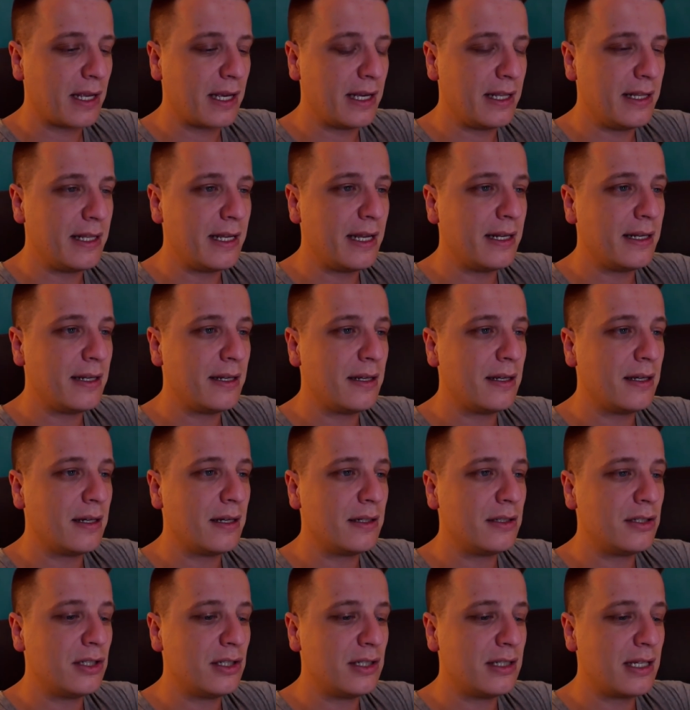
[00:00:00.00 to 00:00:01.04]
And then
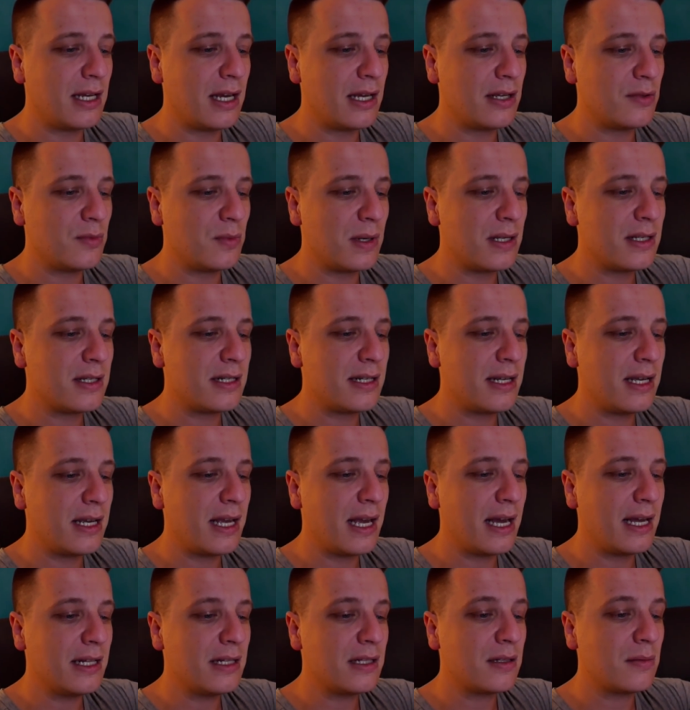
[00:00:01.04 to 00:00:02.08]
she says,
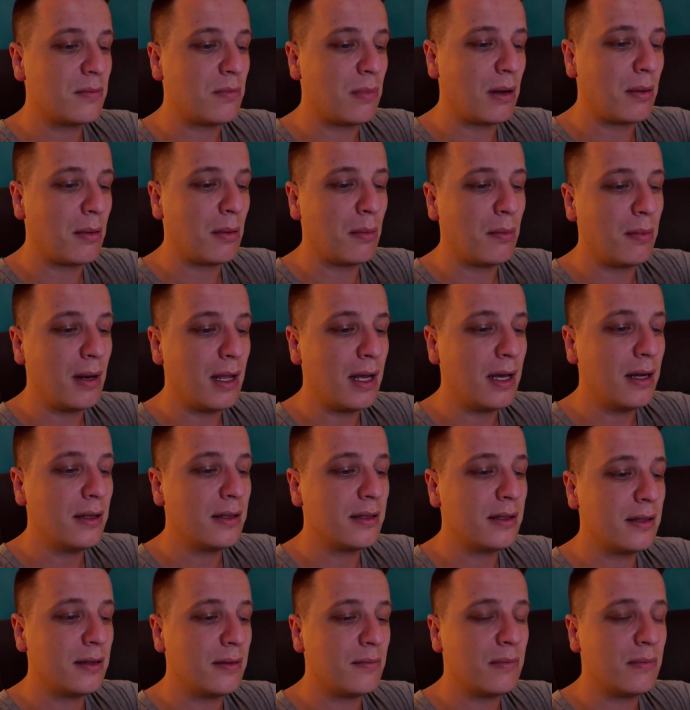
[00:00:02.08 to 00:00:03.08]
Wednesday at blah, blah, blah.